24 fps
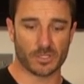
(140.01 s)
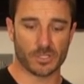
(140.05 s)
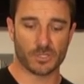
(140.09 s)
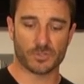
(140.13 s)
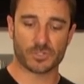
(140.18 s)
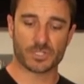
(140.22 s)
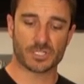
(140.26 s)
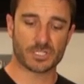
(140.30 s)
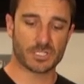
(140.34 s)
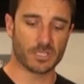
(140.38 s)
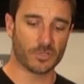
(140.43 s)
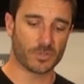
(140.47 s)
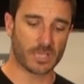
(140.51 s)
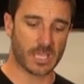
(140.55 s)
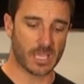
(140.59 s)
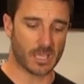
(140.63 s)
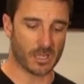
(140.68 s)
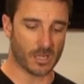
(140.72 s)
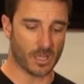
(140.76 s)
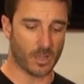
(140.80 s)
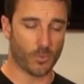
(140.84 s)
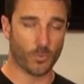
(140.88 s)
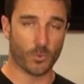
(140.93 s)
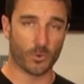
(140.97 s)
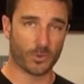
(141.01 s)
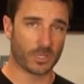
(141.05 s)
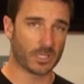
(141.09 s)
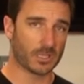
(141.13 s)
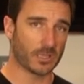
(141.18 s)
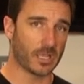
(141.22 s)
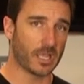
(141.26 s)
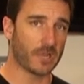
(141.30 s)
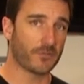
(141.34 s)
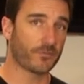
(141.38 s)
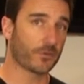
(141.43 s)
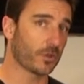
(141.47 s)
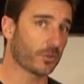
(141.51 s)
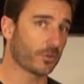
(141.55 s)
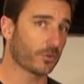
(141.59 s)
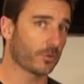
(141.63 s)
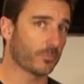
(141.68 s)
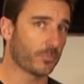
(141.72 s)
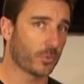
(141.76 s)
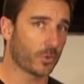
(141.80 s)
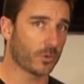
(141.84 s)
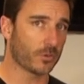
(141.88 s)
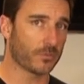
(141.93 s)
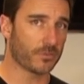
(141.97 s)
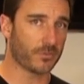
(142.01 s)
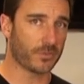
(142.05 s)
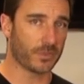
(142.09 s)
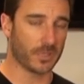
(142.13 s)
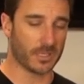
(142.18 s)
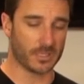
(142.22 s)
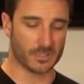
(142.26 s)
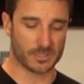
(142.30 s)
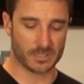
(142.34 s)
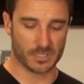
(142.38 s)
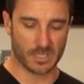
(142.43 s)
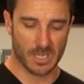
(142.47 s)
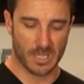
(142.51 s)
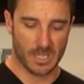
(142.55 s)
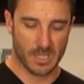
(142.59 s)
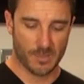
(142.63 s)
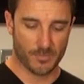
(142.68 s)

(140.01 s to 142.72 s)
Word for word: You'll still get a warning light for other important things,